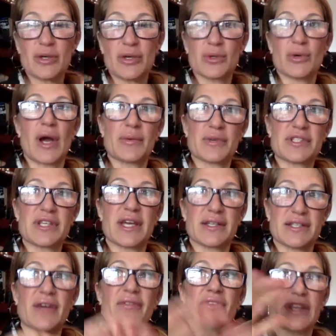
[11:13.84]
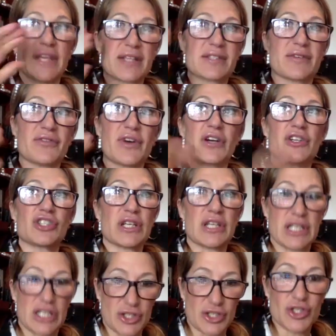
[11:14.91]
who I would say it definitely has a
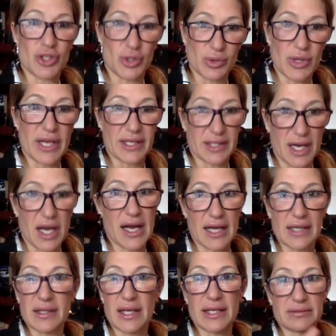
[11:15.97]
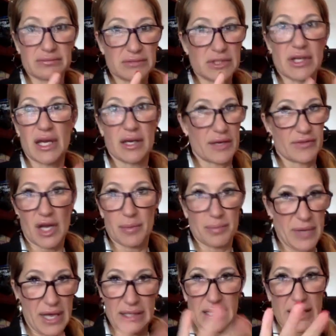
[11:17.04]
functioning issue, like a high, like, okay, I've got
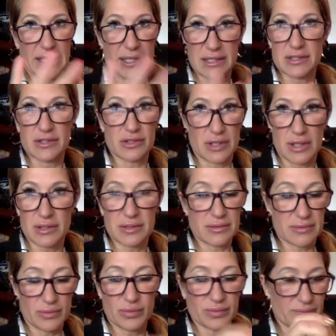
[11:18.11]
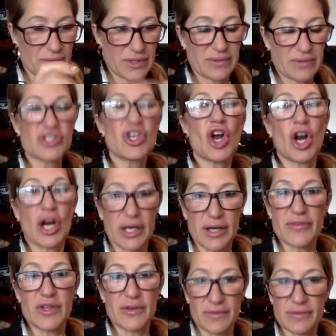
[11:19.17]
bad lichen scarring of
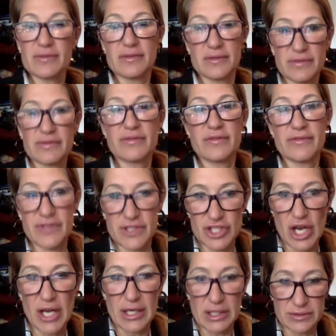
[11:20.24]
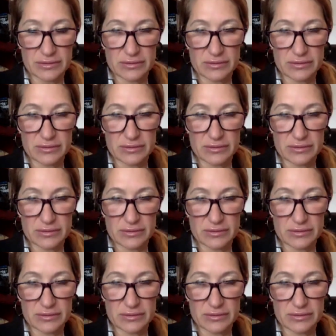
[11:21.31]
the vagina,